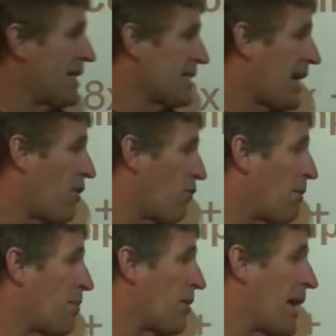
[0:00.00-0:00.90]
this out,
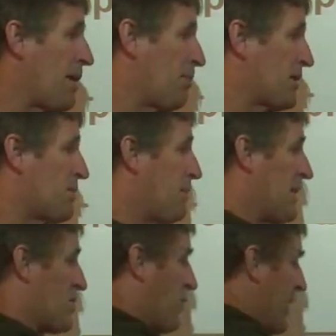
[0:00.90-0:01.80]
remember a plus b
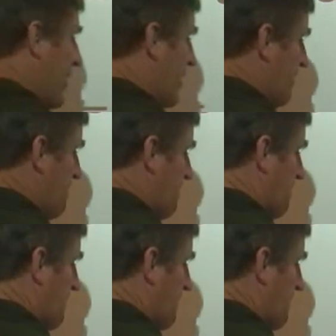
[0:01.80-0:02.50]
squared